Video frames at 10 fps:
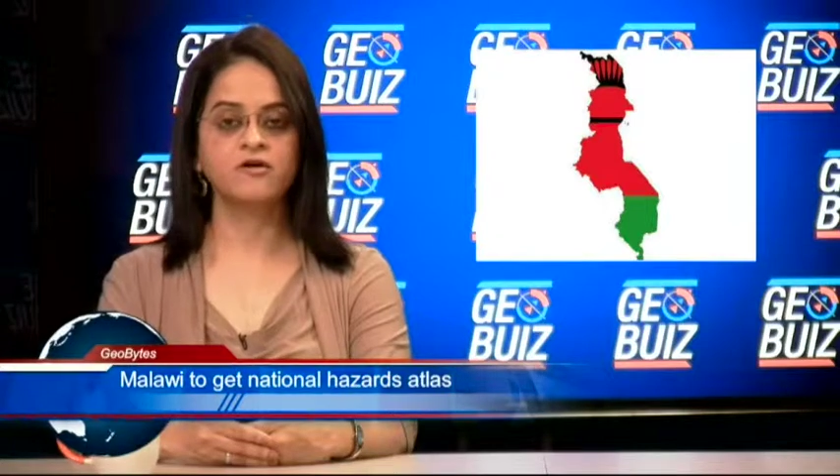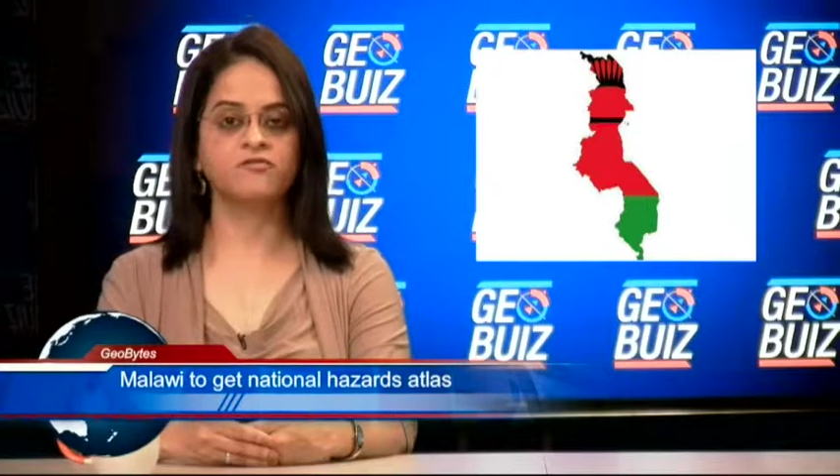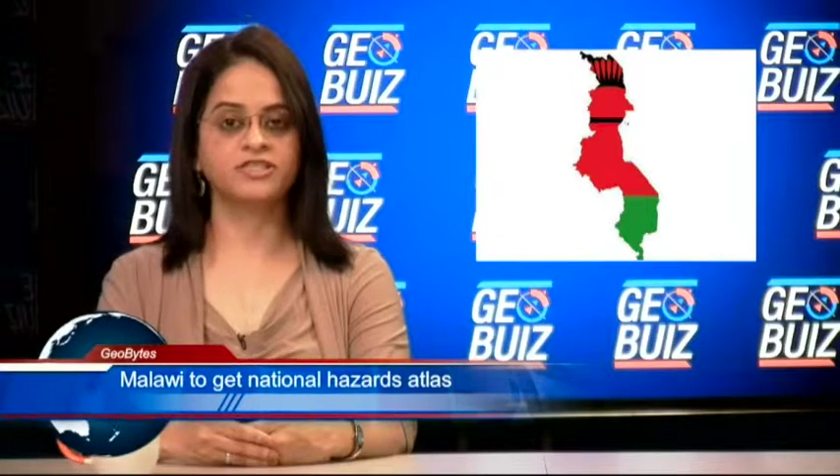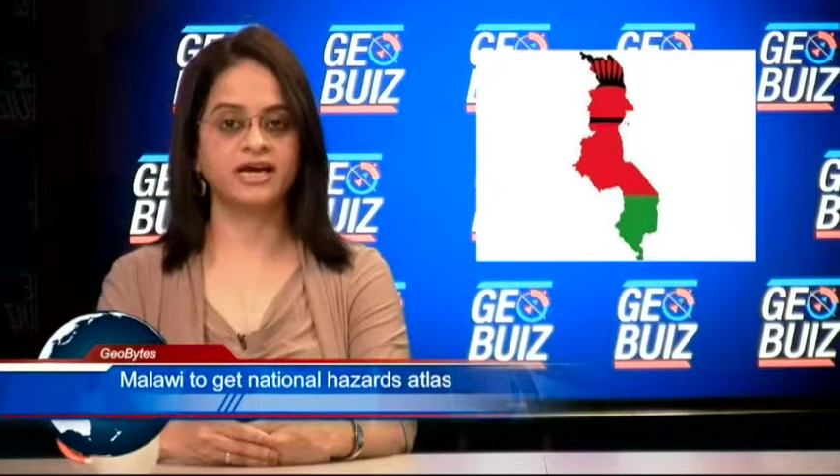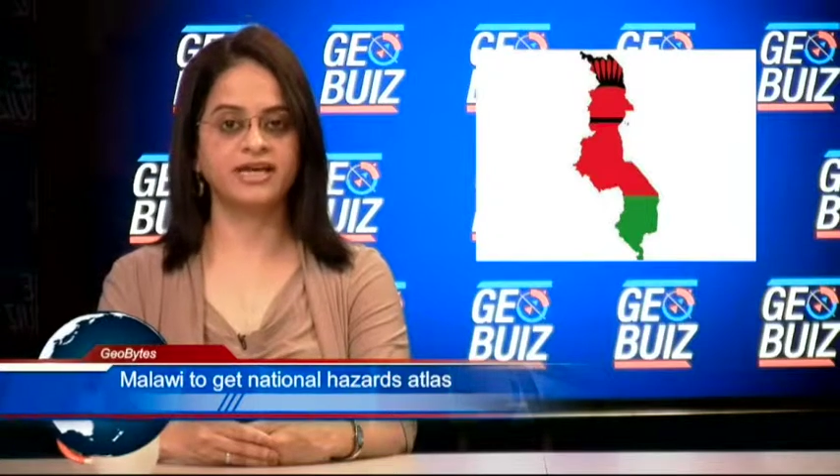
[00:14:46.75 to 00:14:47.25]

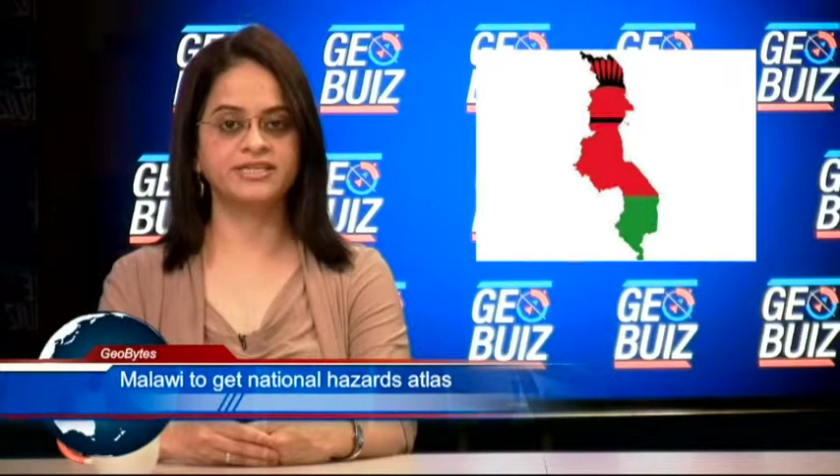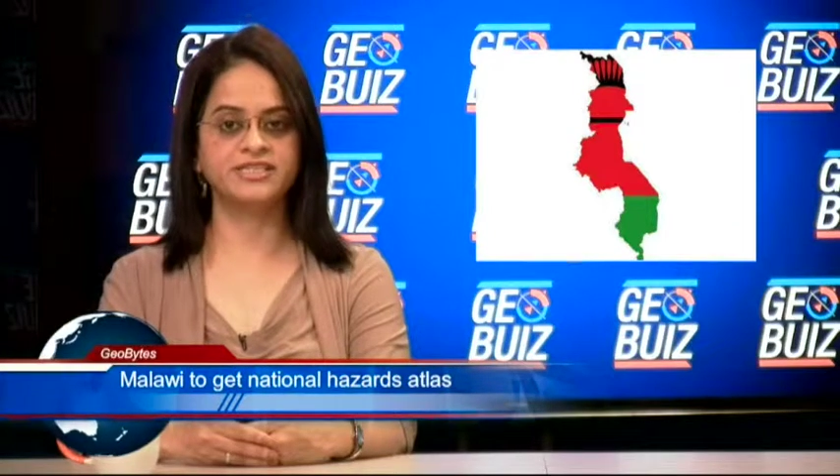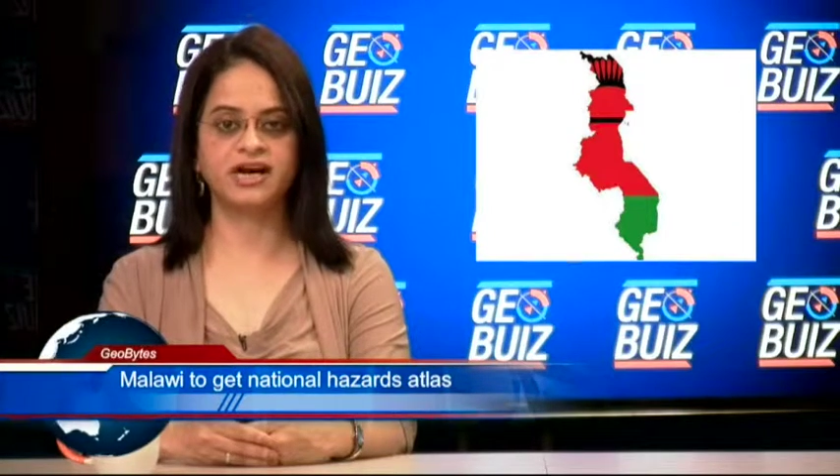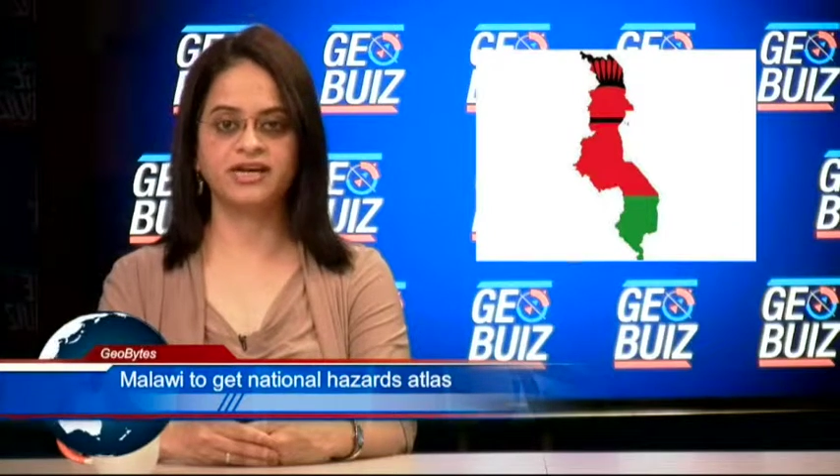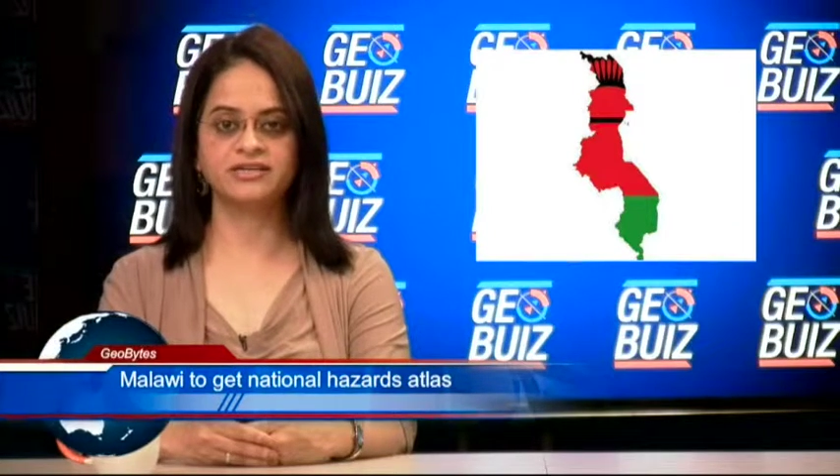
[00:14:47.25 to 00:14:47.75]
for the
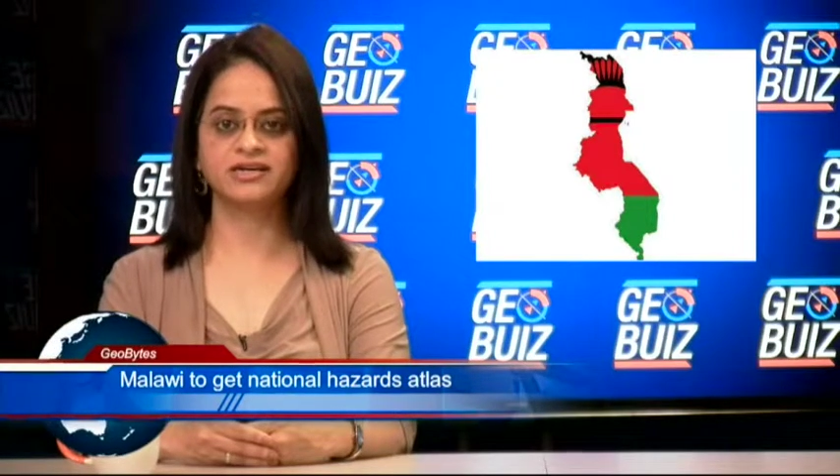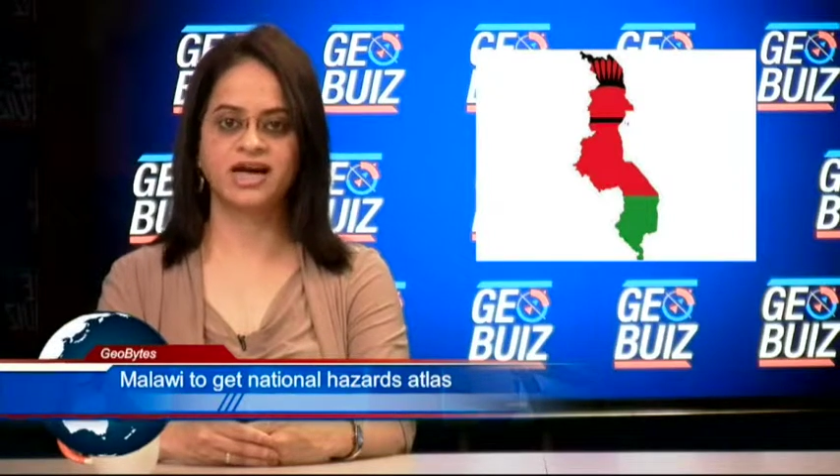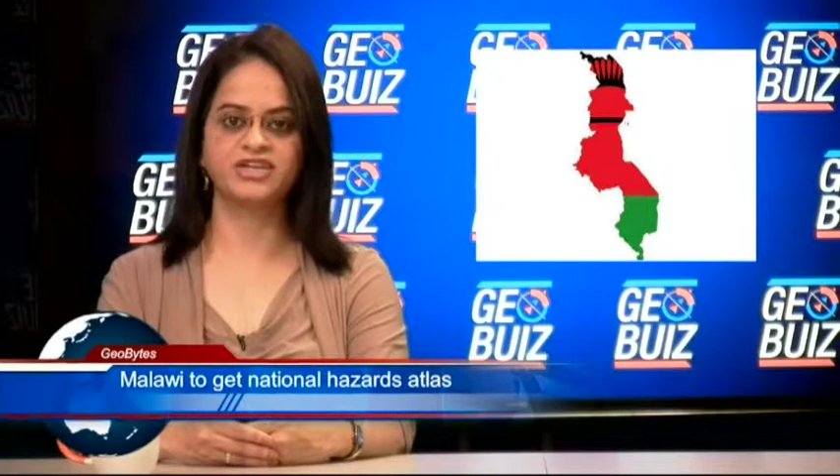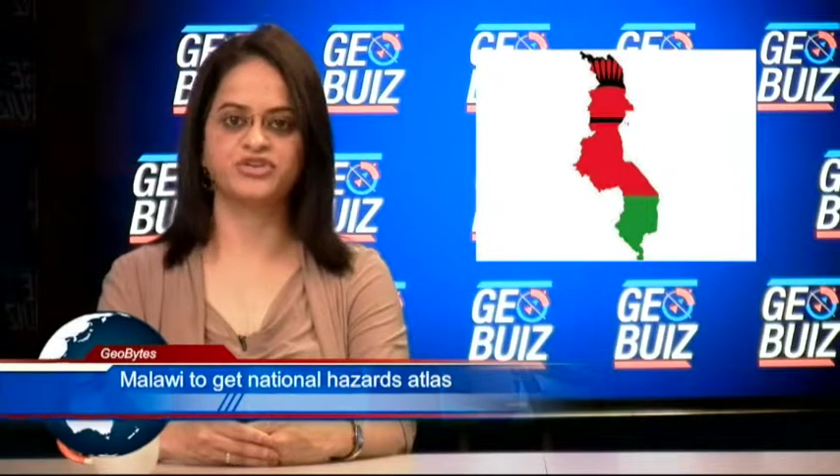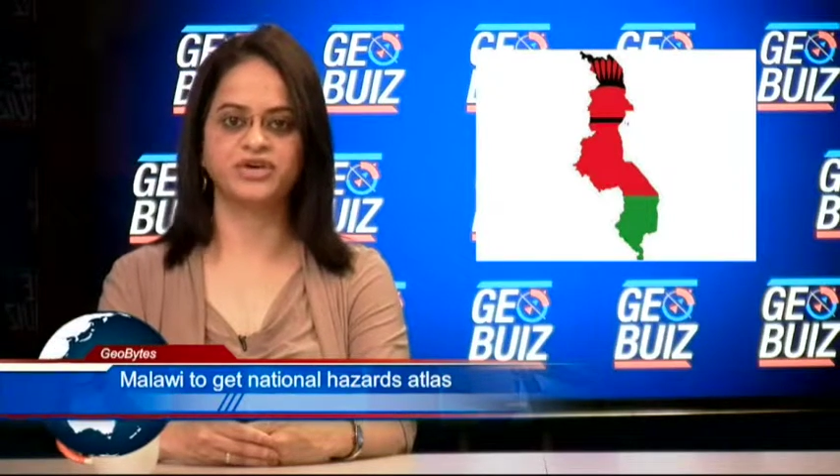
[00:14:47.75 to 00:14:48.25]
entire
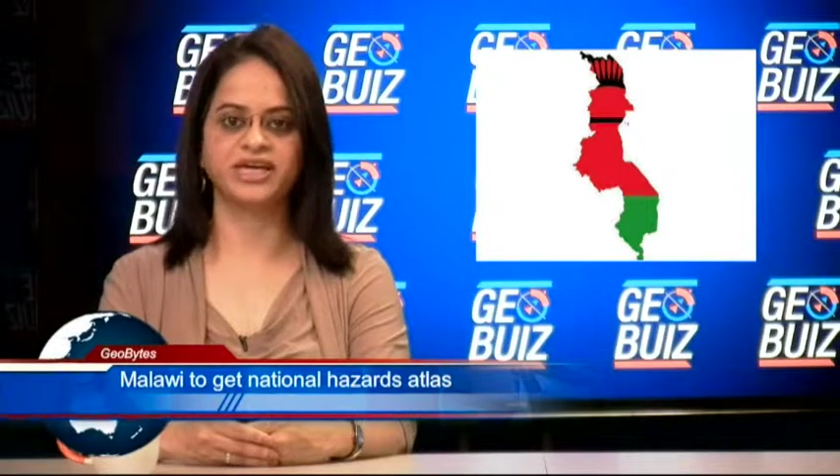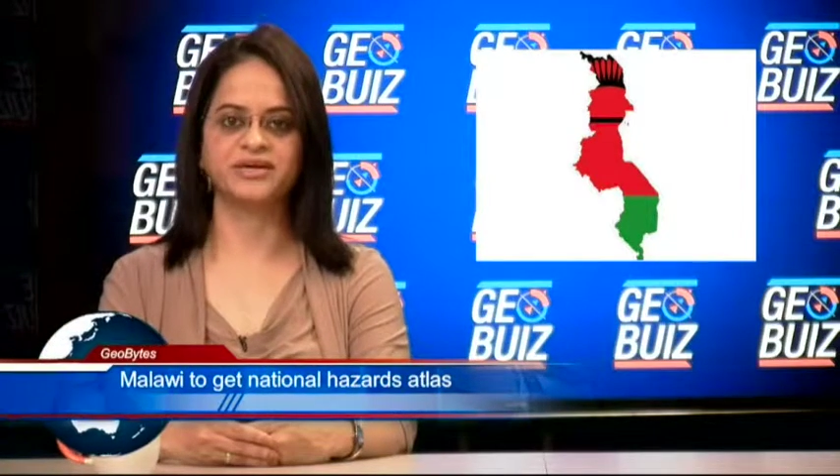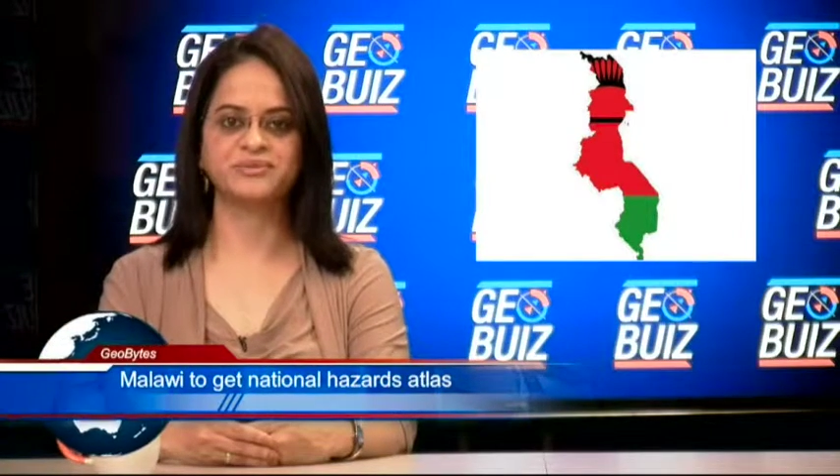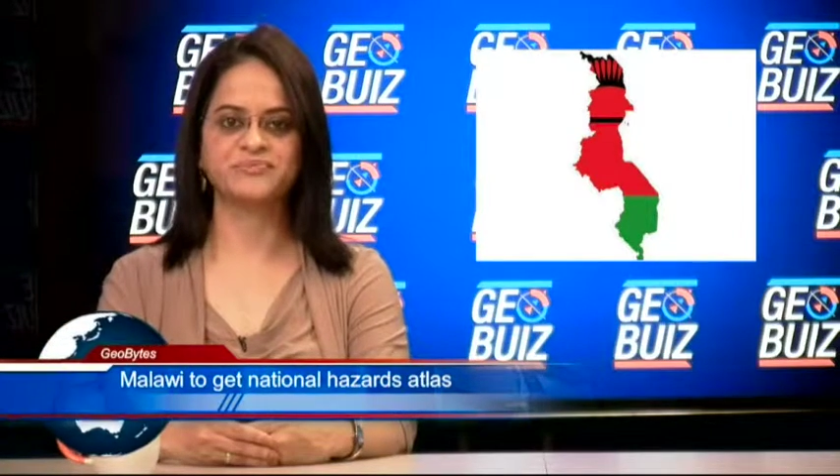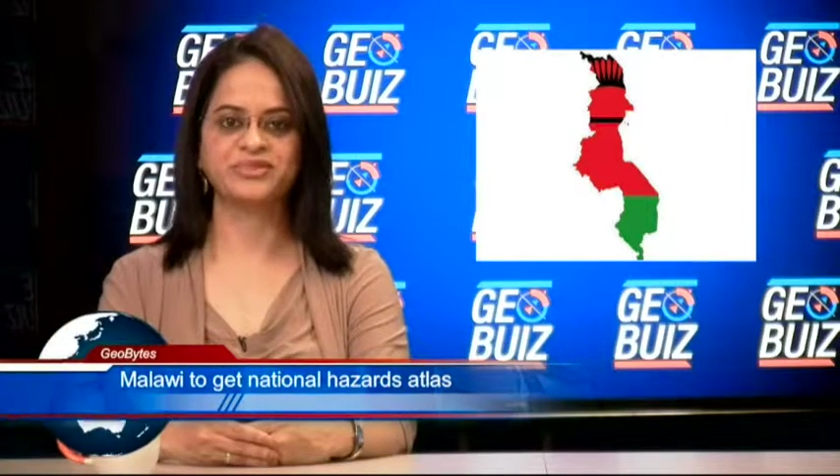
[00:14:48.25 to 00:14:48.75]
country.